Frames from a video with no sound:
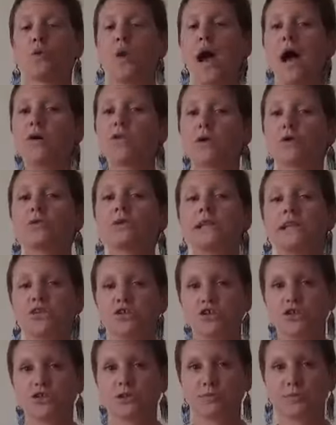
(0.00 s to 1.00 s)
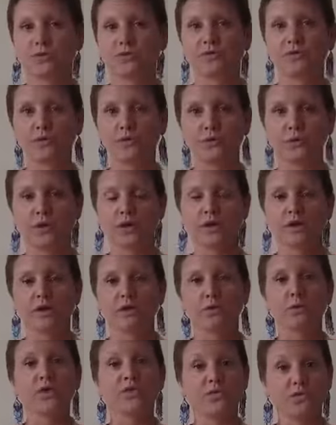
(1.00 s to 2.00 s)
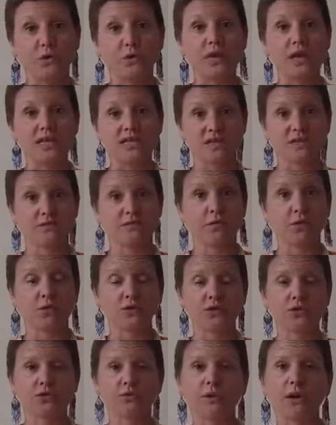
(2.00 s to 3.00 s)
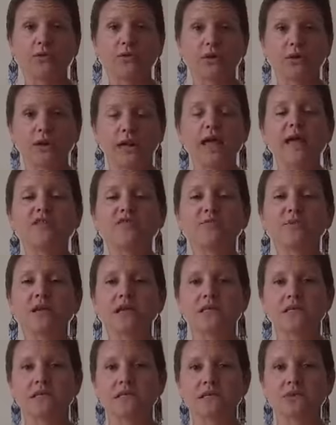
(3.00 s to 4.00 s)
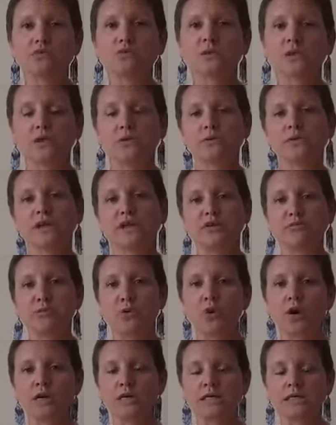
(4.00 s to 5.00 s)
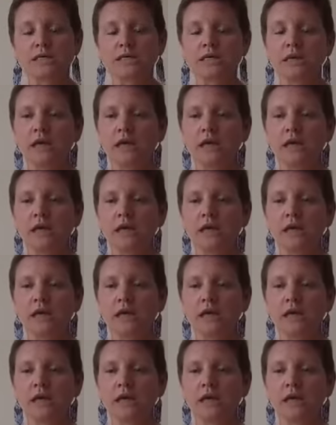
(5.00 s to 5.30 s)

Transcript: how their relationship with food has unfolded throughout their life, because it is really important.